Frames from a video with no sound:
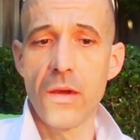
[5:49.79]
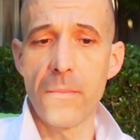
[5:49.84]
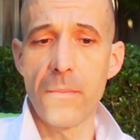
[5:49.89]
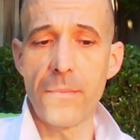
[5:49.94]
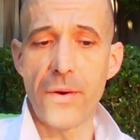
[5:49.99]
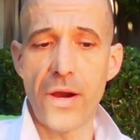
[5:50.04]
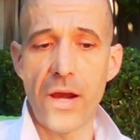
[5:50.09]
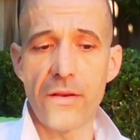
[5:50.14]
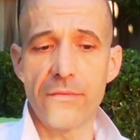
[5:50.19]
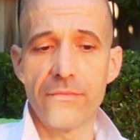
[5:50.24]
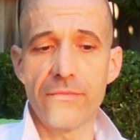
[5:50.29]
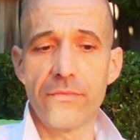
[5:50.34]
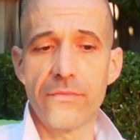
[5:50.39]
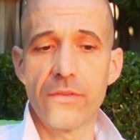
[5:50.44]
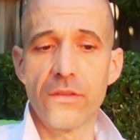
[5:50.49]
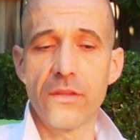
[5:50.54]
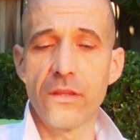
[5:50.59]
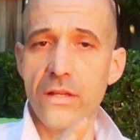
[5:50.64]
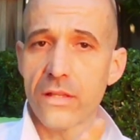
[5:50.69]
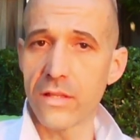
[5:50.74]
but
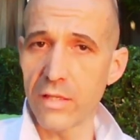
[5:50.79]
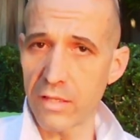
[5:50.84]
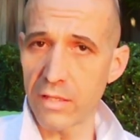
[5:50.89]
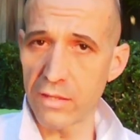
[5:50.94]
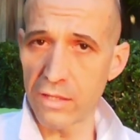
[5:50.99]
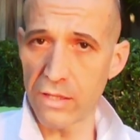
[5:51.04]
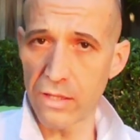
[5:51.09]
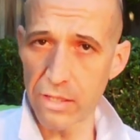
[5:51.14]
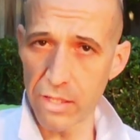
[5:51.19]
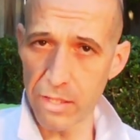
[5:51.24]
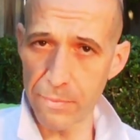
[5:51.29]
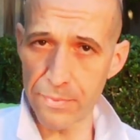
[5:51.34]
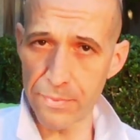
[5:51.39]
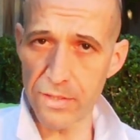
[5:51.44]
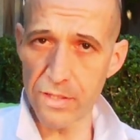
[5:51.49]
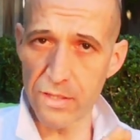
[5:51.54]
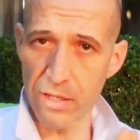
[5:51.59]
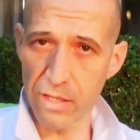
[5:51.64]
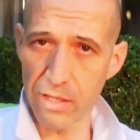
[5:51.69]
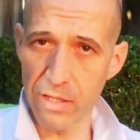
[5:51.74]
the clips
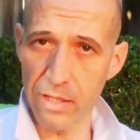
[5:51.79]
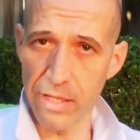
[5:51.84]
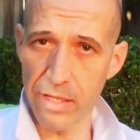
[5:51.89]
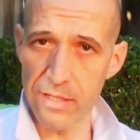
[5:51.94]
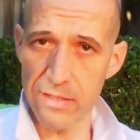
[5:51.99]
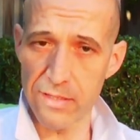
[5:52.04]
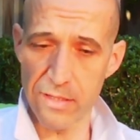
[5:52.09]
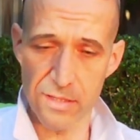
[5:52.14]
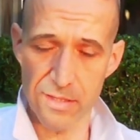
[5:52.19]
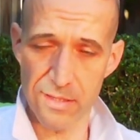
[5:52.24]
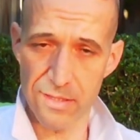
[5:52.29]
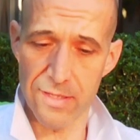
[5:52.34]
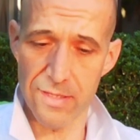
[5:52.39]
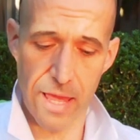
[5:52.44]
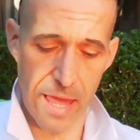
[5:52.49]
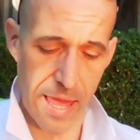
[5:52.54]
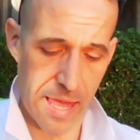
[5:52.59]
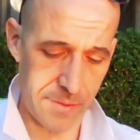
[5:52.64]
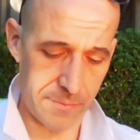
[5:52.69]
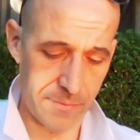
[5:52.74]
and the cleats are the
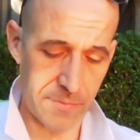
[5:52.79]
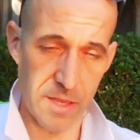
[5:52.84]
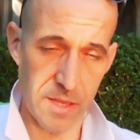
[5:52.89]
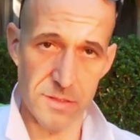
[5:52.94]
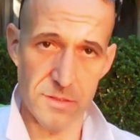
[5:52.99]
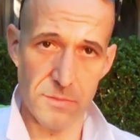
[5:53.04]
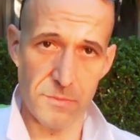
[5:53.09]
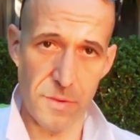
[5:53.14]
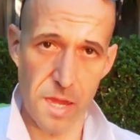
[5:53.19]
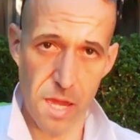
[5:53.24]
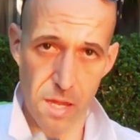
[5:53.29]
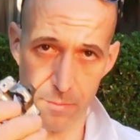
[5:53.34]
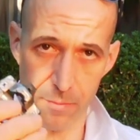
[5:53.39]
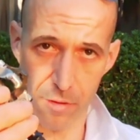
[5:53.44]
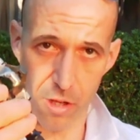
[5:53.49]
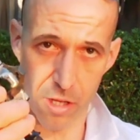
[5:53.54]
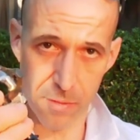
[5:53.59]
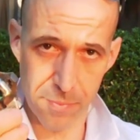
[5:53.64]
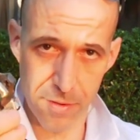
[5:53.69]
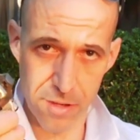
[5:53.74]
same as the mountain
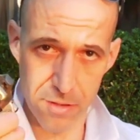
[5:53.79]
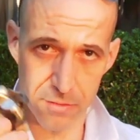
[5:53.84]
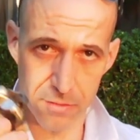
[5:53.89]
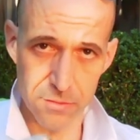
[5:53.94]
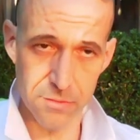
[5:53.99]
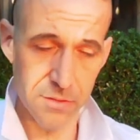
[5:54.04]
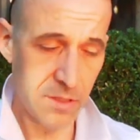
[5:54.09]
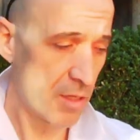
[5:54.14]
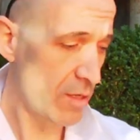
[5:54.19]
bike pedal.